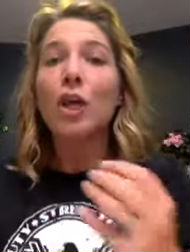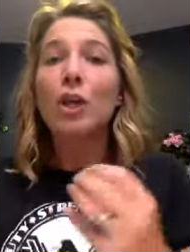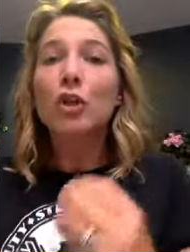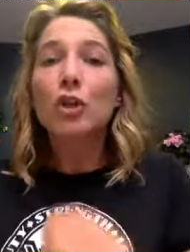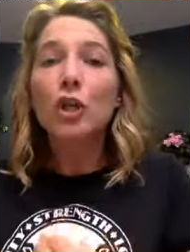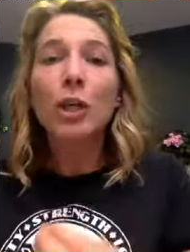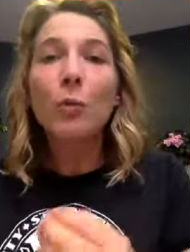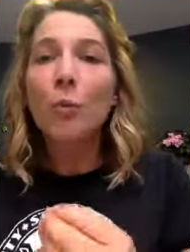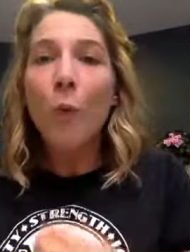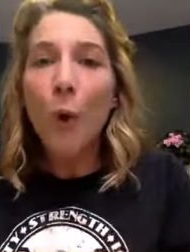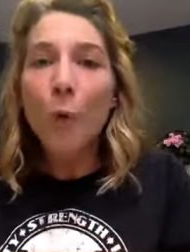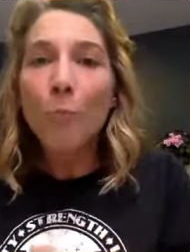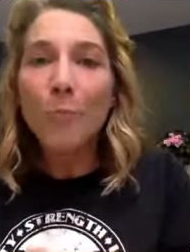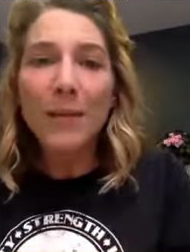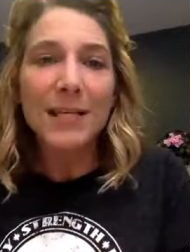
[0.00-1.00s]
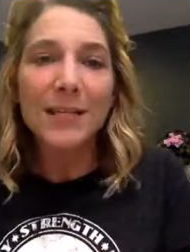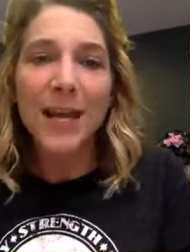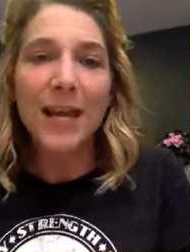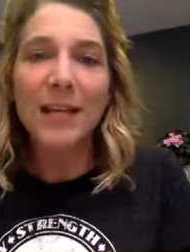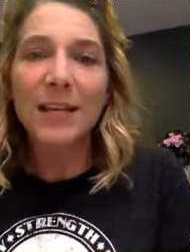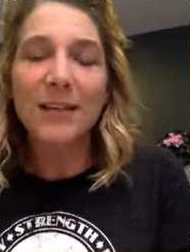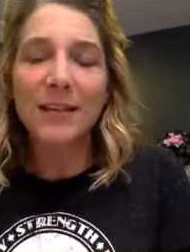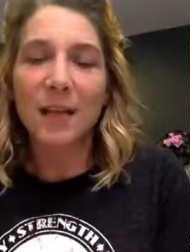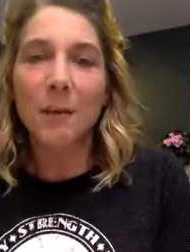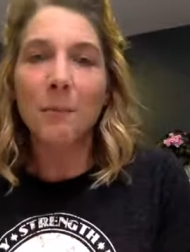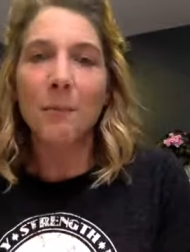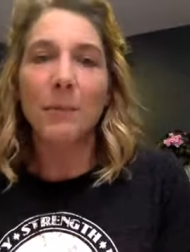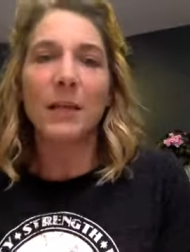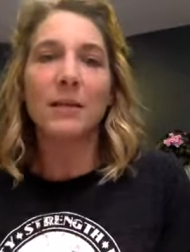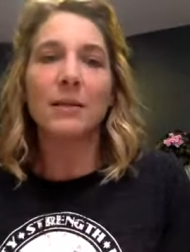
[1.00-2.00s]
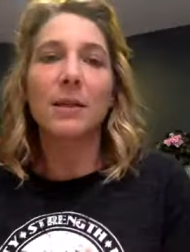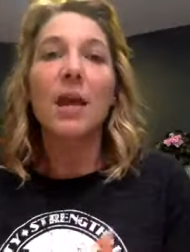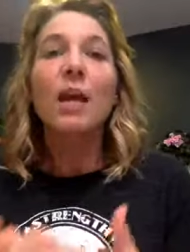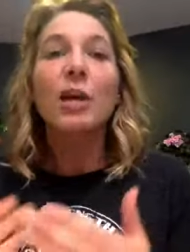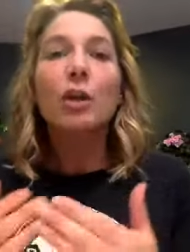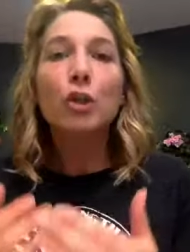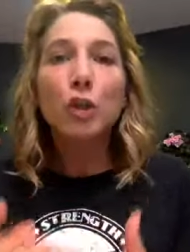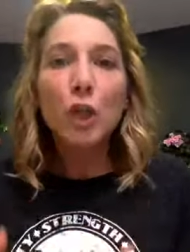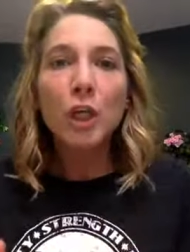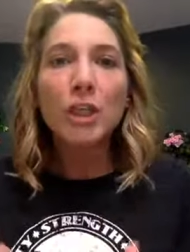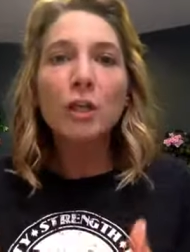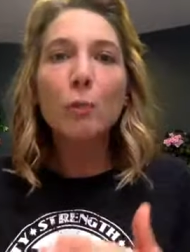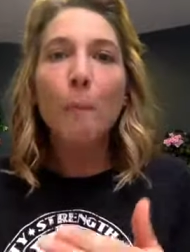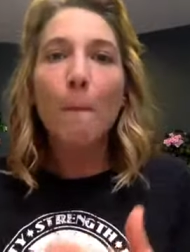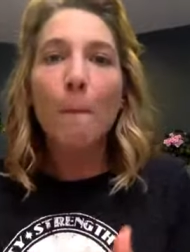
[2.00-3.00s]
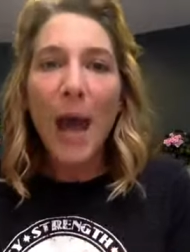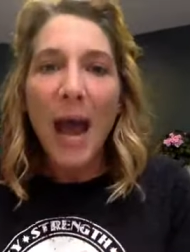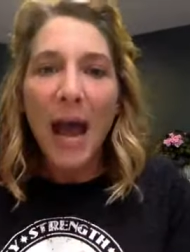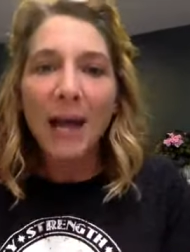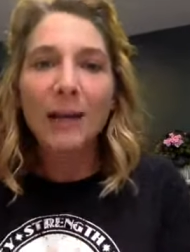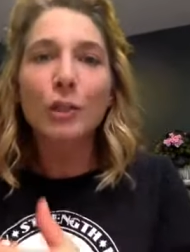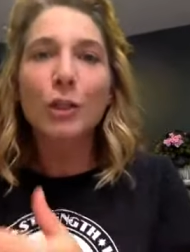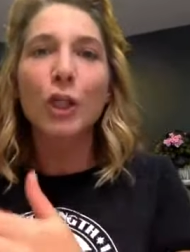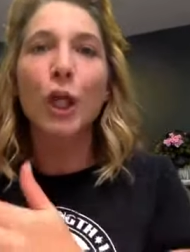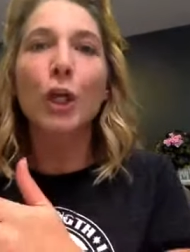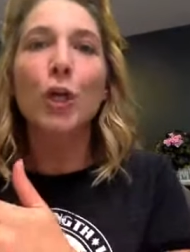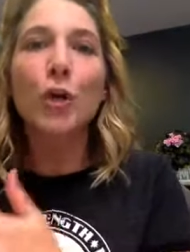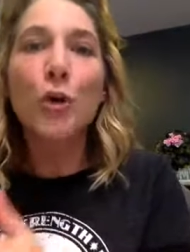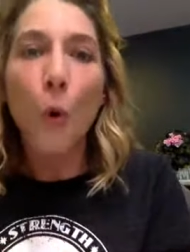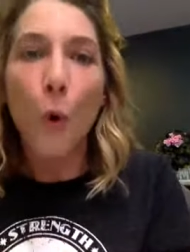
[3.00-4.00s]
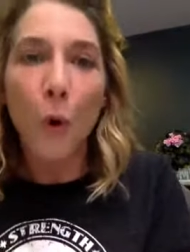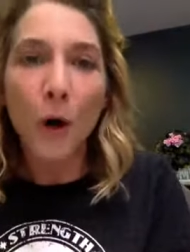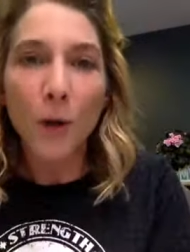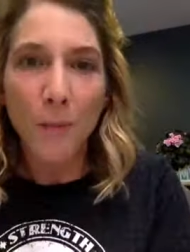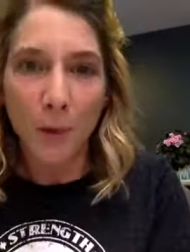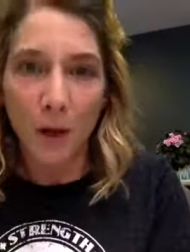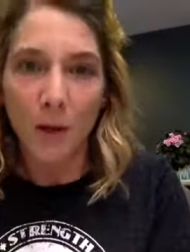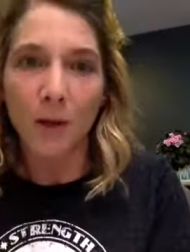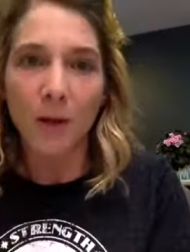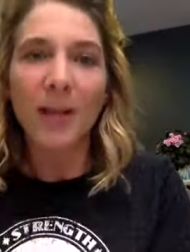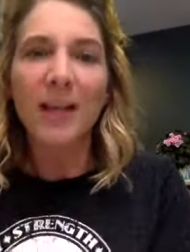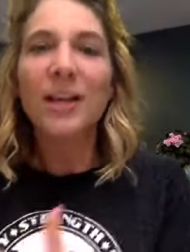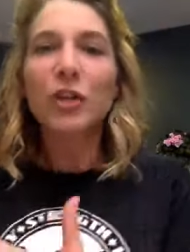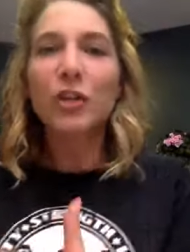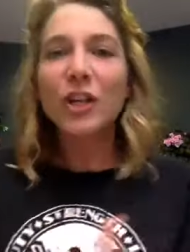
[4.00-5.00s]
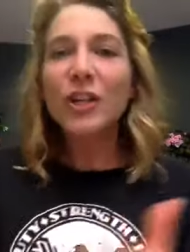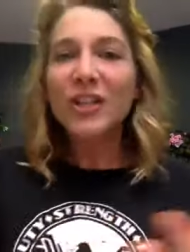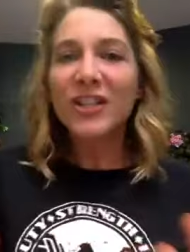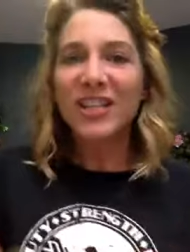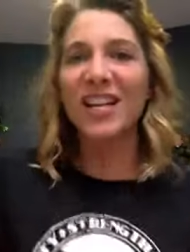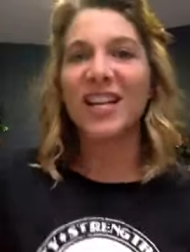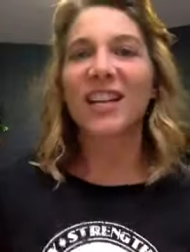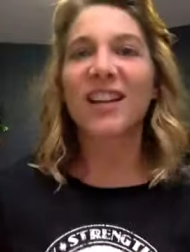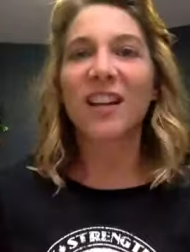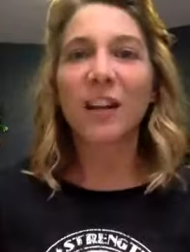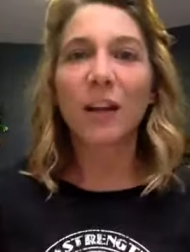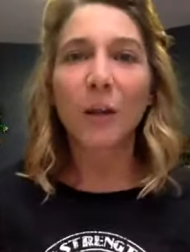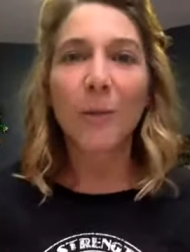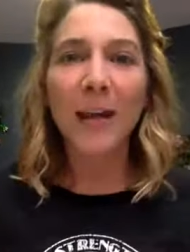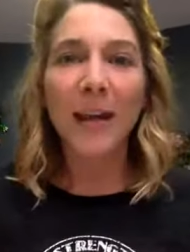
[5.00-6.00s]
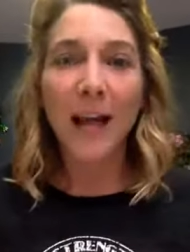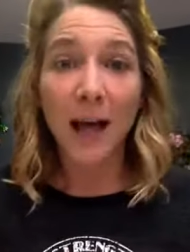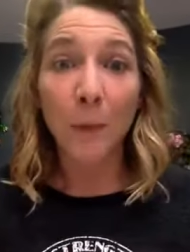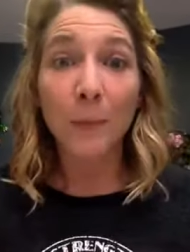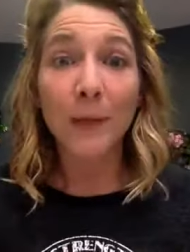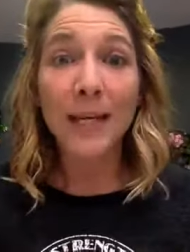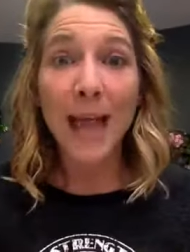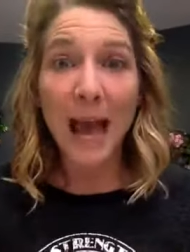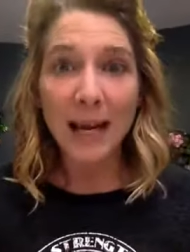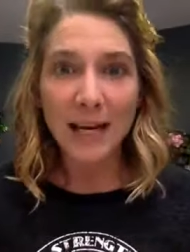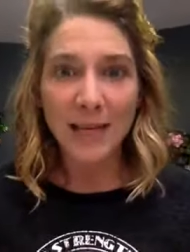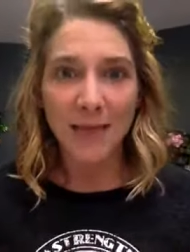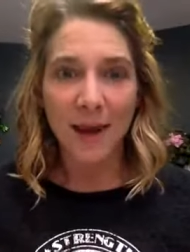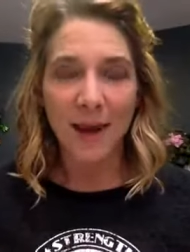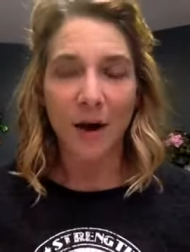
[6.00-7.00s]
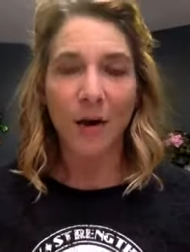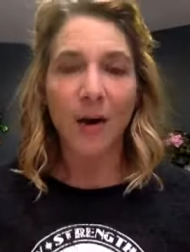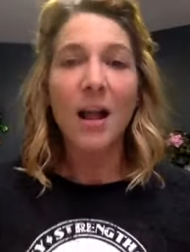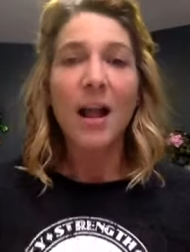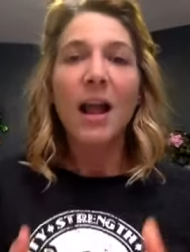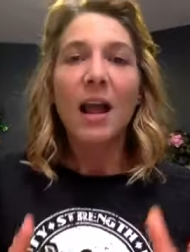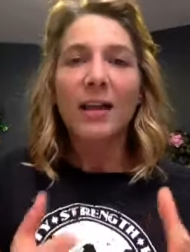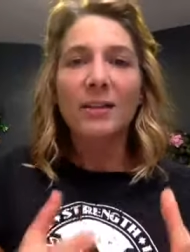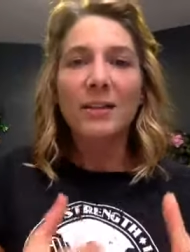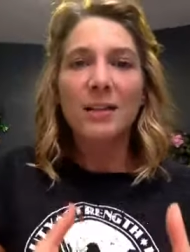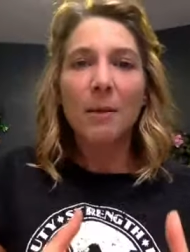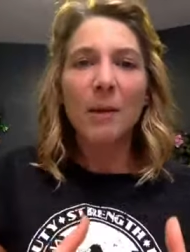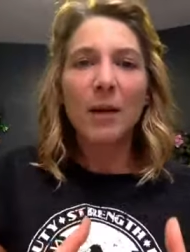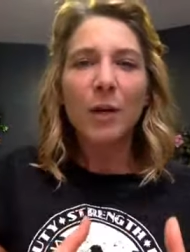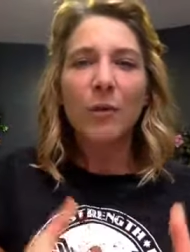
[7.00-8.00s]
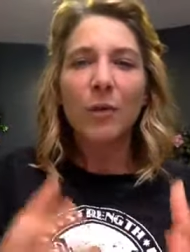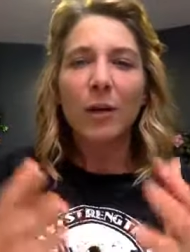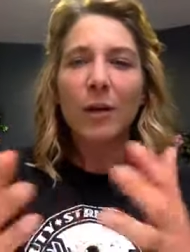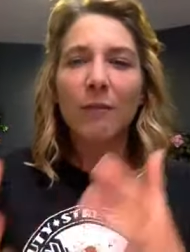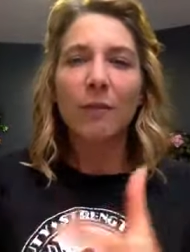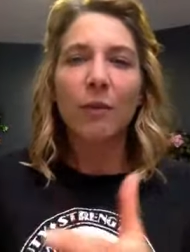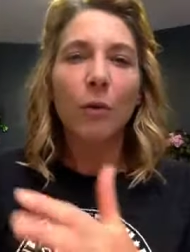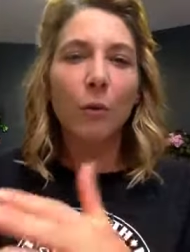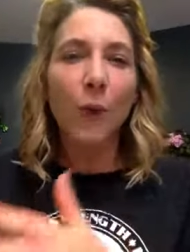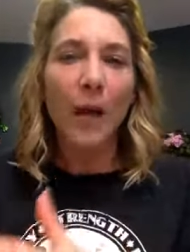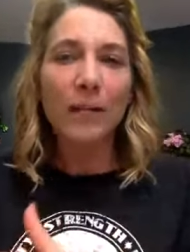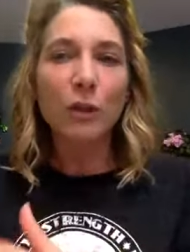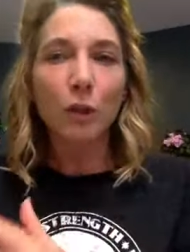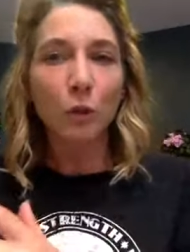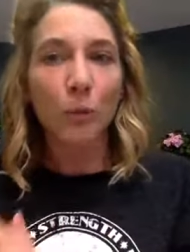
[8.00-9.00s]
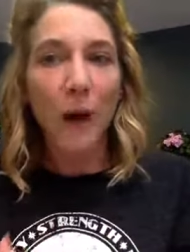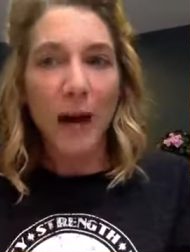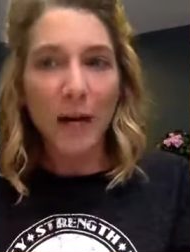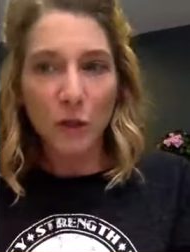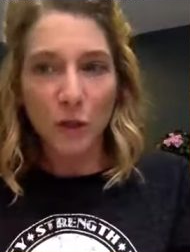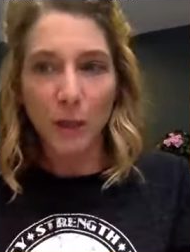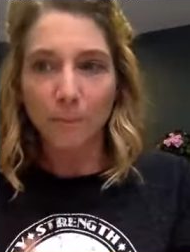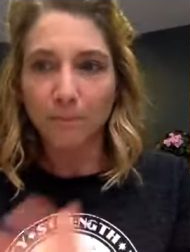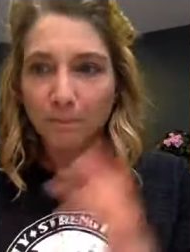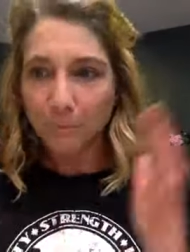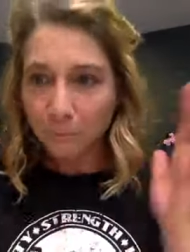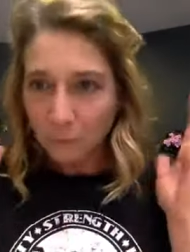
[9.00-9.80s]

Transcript: she won't be taking supplements. She's back to normal. She just needed a little bit of help getting there and somebody who could give her the right direction.